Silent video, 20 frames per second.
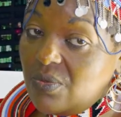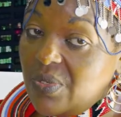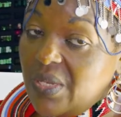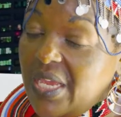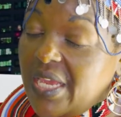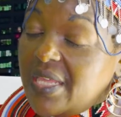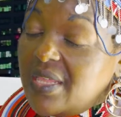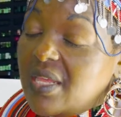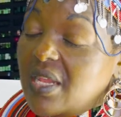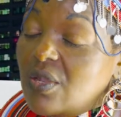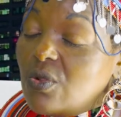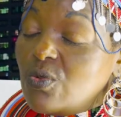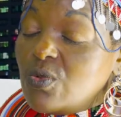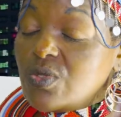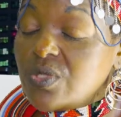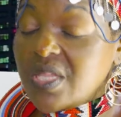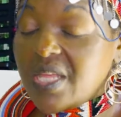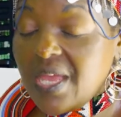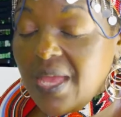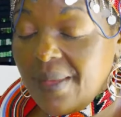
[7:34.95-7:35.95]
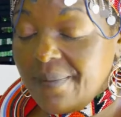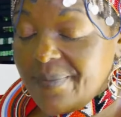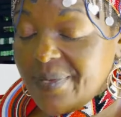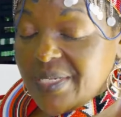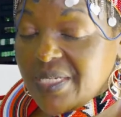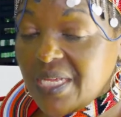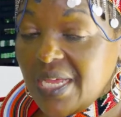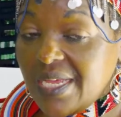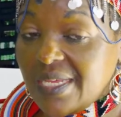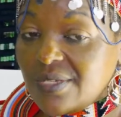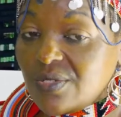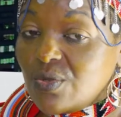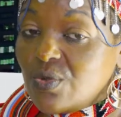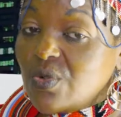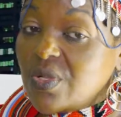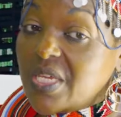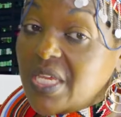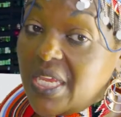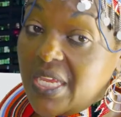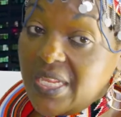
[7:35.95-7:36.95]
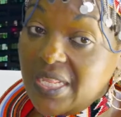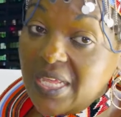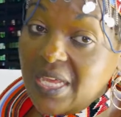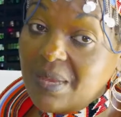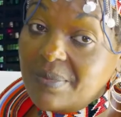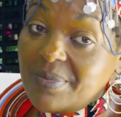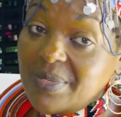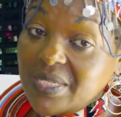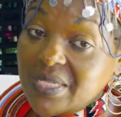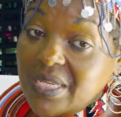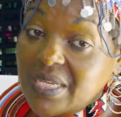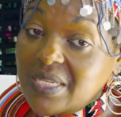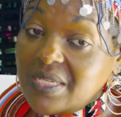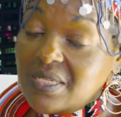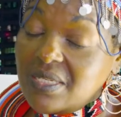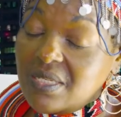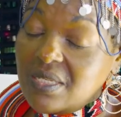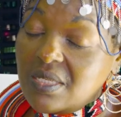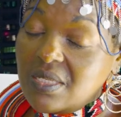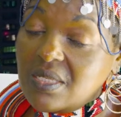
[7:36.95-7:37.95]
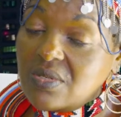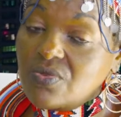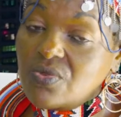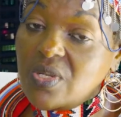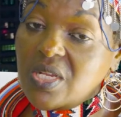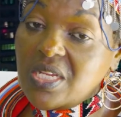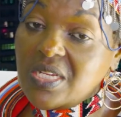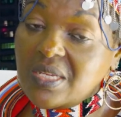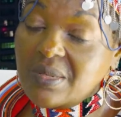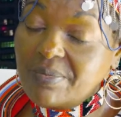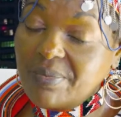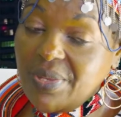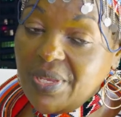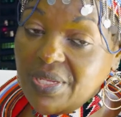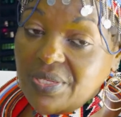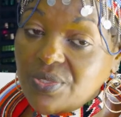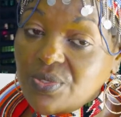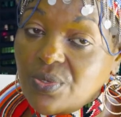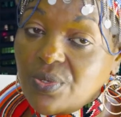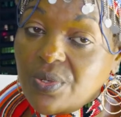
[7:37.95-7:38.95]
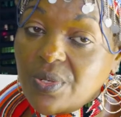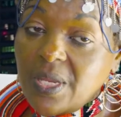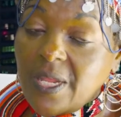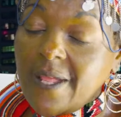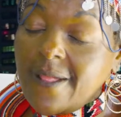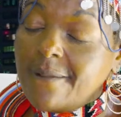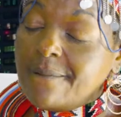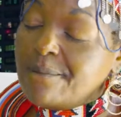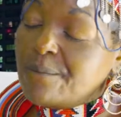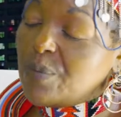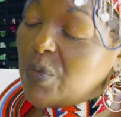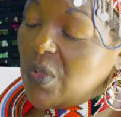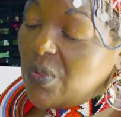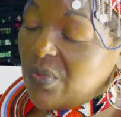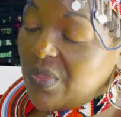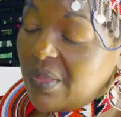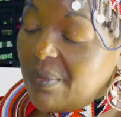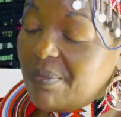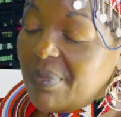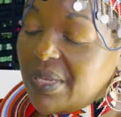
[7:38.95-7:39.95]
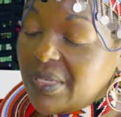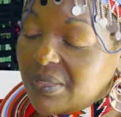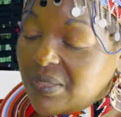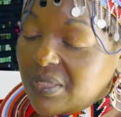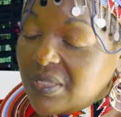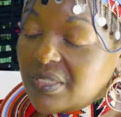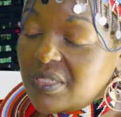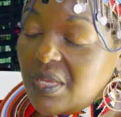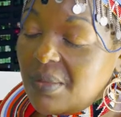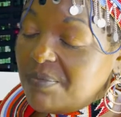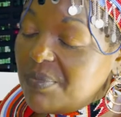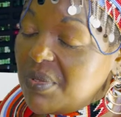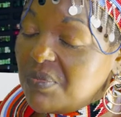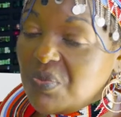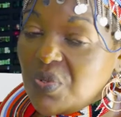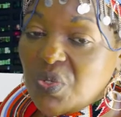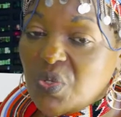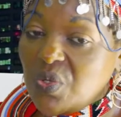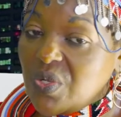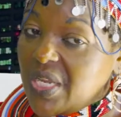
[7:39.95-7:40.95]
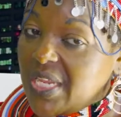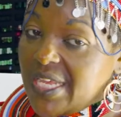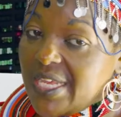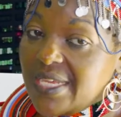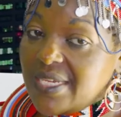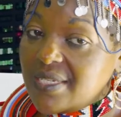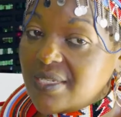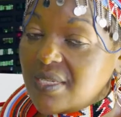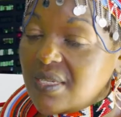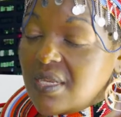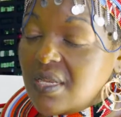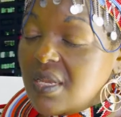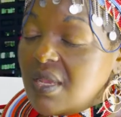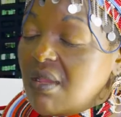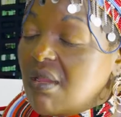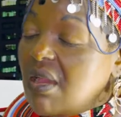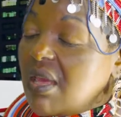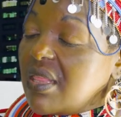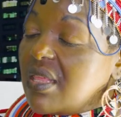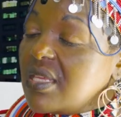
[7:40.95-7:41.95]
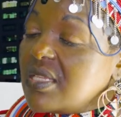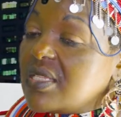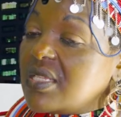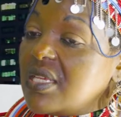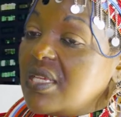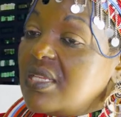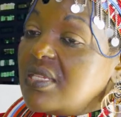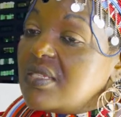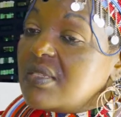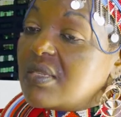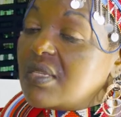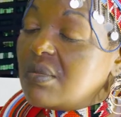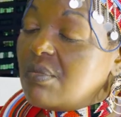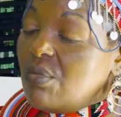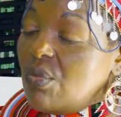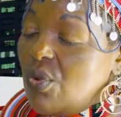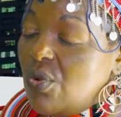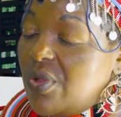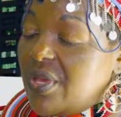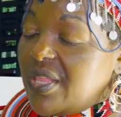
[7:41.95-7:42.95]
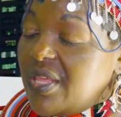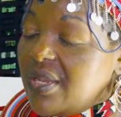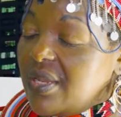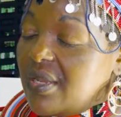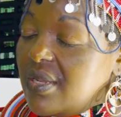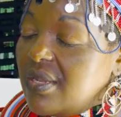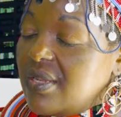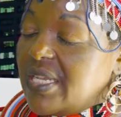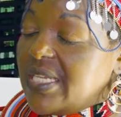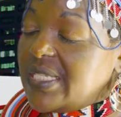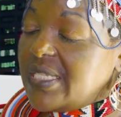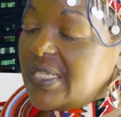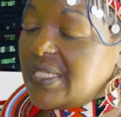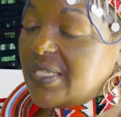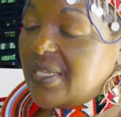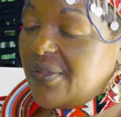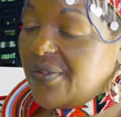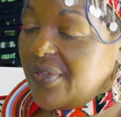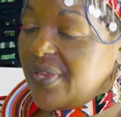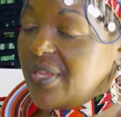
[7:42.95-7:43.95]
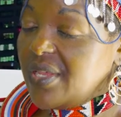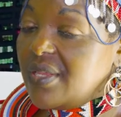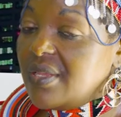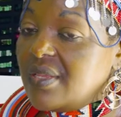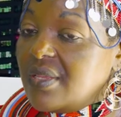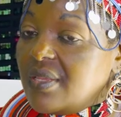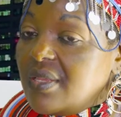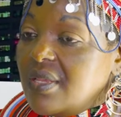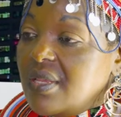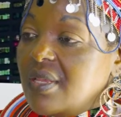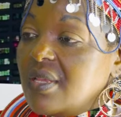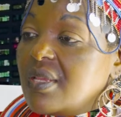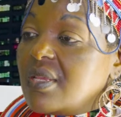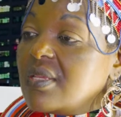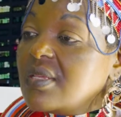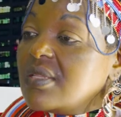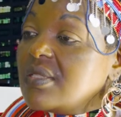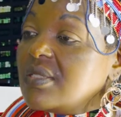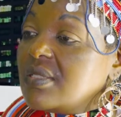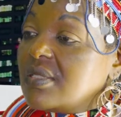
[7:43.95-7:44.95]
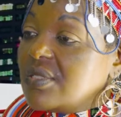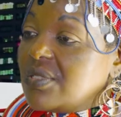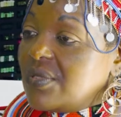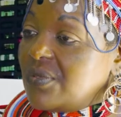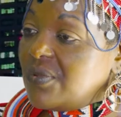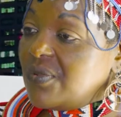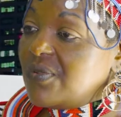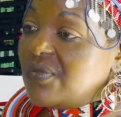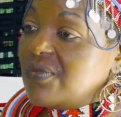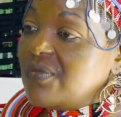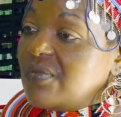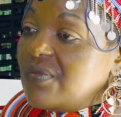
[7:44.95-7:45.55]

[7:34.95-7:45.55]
We either lose the appetite or gain the appetite. It really depends on the person. Some people don't eat, others eat more than necessary. So